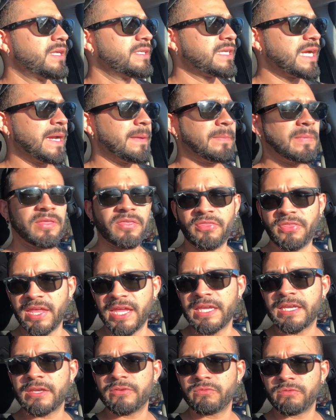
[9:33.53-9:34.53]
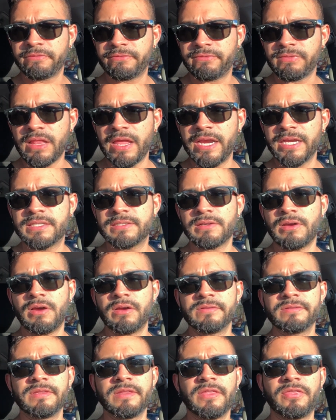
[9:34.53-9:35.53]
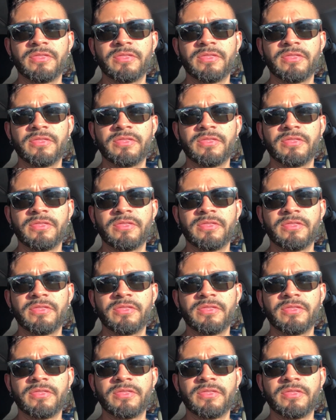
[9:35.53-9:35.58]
time to think and reflect on